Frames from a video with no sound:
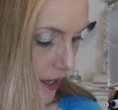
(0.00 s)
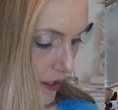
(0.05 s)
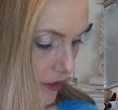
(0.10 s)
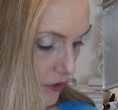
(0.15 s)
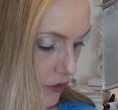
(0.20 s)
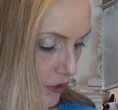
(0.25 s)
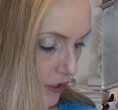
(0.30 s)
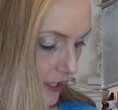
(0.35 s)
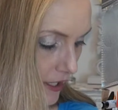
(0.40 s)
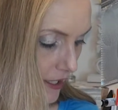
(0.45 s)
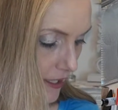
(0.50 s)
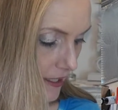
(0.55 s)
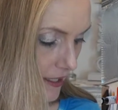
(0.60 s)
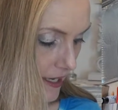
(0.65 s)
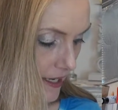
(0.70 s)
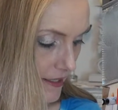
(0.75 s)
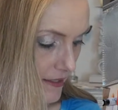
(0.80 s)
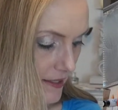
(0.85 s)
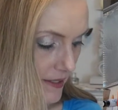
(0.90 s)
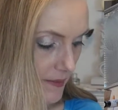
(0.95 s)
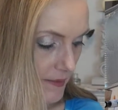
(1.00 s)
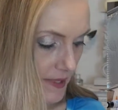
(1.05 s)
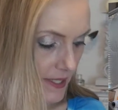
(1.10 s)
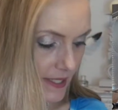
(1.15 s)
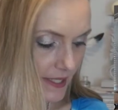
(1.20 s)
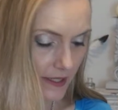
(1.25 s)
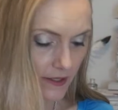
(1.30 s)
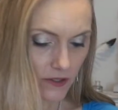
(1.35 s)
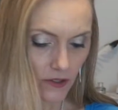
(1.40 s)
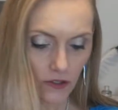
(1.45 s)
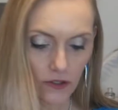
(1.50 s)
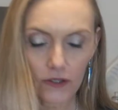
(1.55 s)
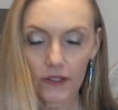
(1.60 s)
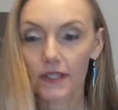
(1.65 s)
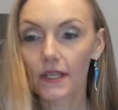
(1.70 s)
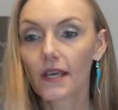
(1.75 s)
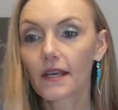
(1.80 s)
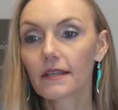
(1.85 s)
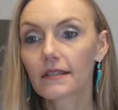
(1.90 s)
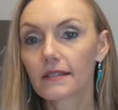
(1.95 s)
You're going to need some
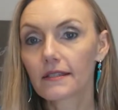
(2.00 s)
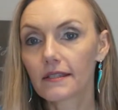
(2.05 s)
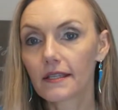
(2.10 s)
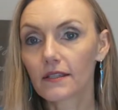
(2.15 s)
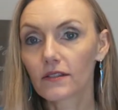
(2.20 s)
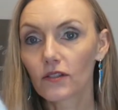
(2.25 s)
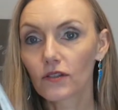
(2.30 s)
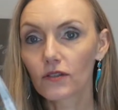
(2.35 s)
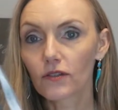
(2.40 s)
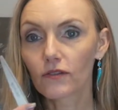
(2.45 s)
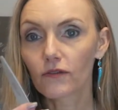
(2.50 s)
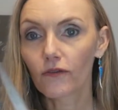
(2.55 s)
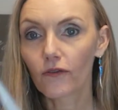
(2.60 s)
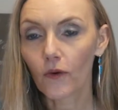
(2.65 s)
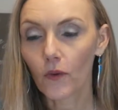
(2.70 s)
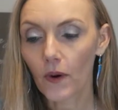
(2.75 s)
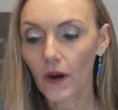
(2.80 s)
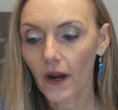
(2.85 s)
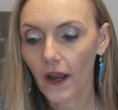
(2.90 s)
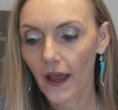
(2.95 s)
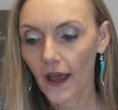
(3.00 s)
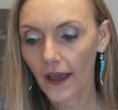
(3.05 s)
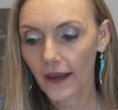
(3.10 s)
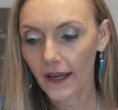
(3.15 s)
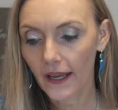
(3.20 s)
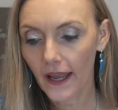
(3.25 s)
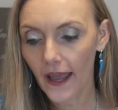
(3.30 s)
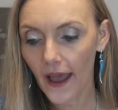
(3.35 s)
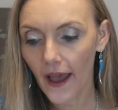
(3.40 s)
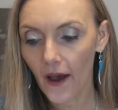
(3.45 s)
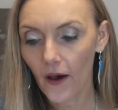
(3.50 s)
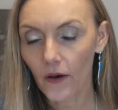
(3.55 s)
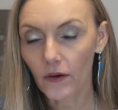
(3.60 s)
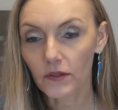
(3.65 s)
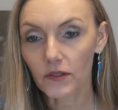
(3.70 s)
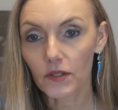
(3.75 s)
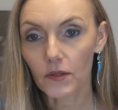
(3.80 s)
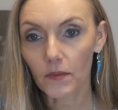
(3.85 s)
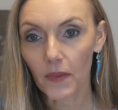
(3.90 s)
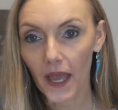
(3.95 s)
scissors for cutting
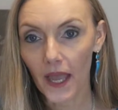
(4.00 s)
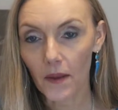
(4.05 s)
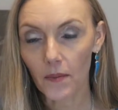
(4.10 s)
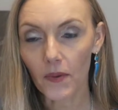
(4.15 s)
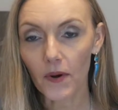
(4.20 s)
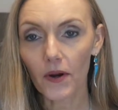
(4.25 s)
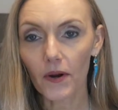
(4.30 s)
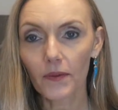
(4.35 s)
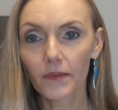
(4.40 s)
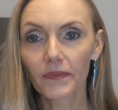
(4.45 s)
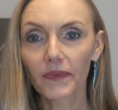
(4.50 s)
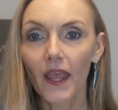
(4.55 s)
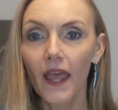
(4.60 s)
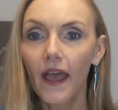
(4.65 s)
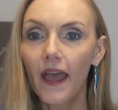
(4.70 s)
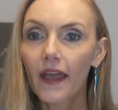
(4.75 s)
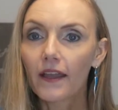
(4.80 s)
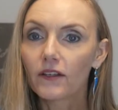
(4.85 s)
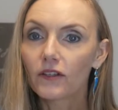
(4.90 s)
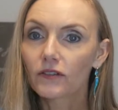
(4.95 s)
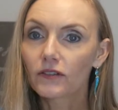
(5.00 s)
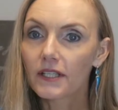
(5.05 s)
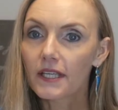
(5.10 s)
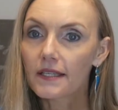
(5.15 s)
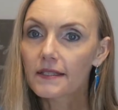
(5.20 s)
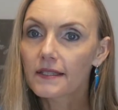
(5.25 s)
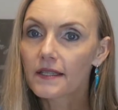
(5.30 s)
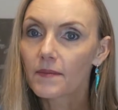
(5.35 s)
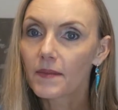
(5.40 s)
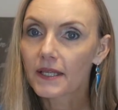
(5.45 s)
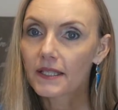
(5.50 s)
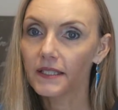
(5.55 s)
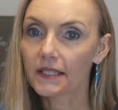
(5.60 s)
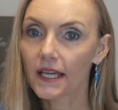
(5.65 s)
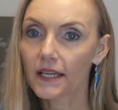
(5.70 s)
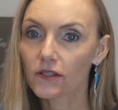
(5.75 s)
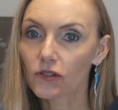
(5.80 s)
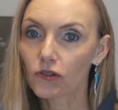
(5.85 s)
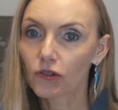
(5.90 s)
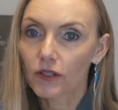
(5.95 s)
out paper, and you'll need some
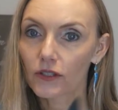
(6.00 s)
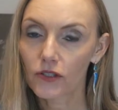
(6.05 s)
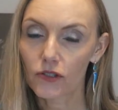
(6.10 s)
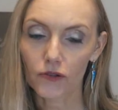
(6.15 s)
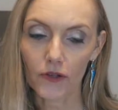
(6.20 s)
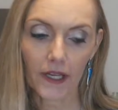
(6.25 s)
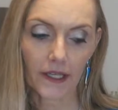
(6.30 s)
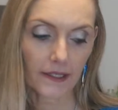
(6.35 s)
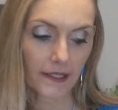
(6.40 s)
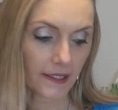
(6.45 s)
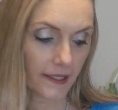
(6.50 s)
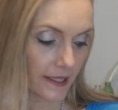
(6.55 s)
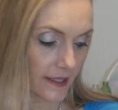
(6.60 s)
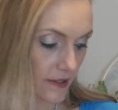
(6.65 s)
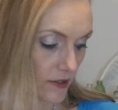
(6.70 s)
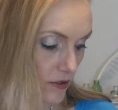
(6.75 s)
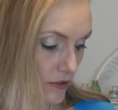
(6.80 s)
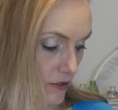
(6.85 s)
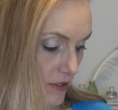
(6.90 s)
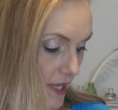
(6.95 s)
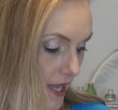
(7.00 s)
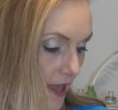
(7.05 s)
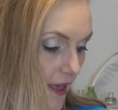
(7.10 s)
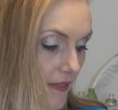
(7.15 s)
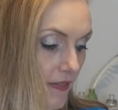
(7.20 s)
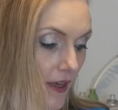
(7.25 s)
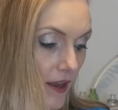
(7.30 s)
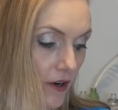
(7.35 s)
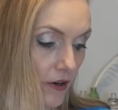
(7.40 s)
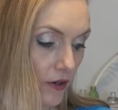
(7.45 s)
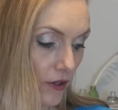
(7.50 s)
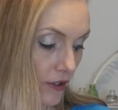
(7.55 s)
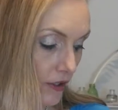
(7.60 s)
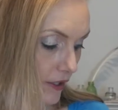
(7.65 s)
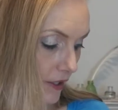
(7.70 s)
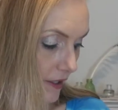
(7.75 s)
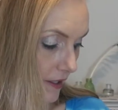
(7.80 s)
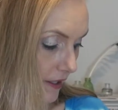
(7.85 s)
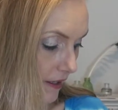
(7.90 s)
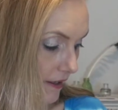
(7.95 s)
industrial strength scissors that are
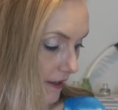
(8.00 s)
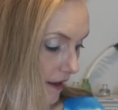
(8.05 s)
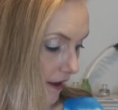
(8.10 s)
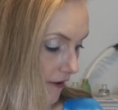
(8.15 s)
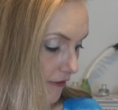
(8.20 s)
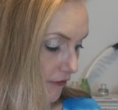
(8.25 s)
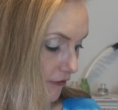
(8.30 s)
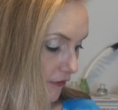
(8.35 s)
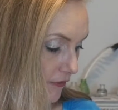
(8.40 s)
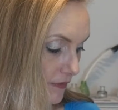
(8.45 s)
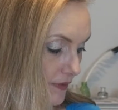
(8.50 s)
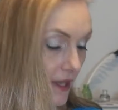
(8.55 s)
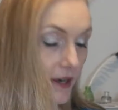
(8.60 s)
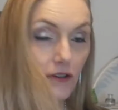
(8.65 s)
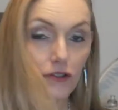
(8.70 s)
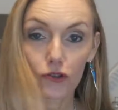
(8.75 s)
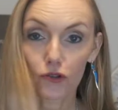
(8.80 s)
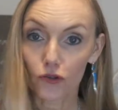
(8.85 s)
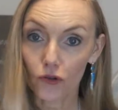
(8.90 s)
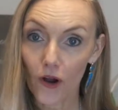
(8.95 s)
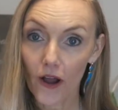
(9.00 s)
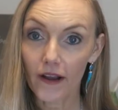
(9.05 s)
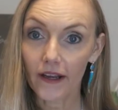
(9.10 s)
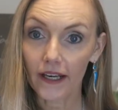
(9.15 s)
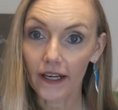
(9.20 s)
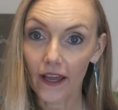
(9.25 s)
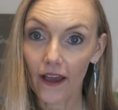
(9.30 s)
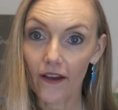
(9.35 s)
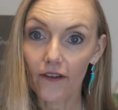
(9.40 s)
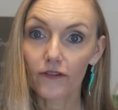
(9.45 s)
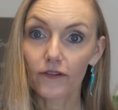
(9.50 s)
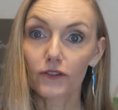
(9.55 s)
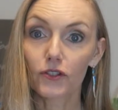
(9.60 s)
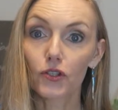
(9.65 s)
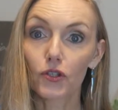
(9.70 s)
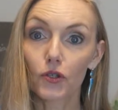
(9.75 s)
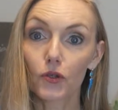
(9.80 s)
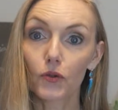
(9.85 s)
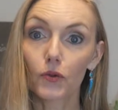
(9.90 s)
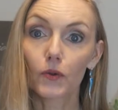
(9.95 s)
good enough, that are strong enough
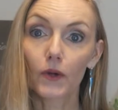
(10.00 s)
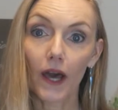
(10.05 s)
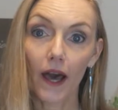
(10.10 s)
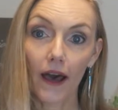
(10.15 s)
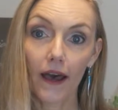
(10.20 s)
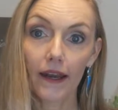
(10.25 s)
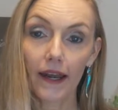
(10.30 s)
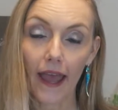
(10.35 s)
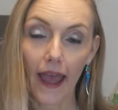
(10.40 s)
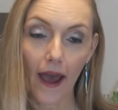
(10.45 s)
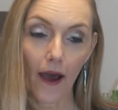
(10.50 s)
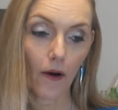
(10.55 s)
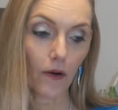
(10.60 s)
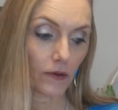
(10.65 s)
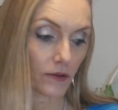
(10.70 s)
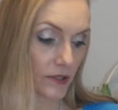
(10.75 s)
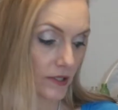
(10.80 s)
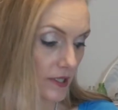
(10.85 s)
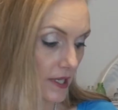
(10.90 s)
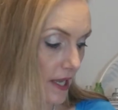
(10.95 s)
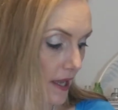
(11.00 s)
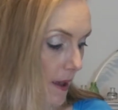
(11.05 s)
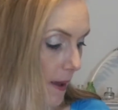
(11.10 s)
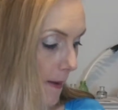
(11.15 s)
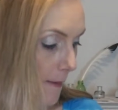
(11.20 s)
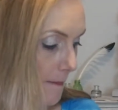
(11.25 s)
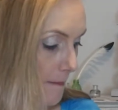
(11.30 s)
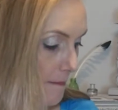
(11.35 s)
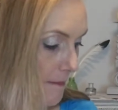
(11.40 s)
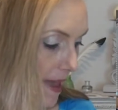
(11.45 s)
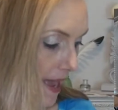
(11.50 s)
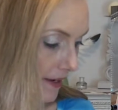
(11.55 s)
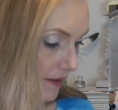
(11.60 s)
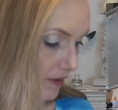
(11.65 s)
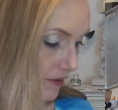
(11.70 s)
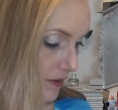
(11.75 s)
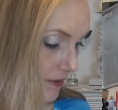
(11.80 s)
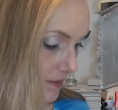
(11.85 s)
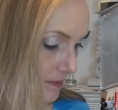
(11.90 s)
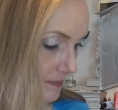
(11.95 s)
to cut out
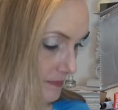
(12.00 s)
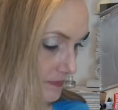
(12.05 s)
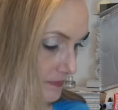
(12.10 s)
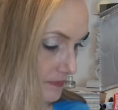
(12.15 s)
metal.